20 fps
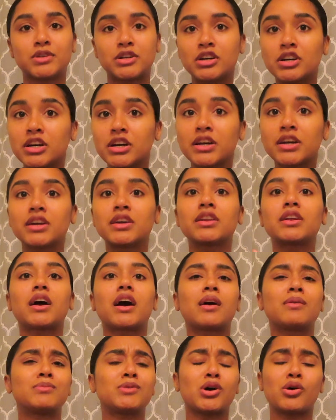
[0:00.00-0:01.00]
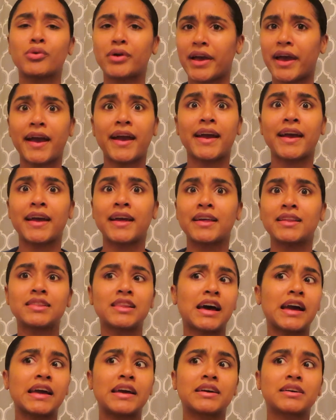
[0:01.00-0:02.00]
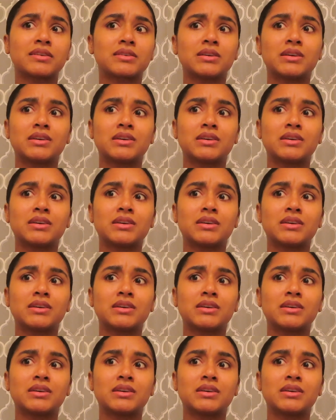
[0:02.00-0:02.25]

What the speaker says: good, I'm okay, like,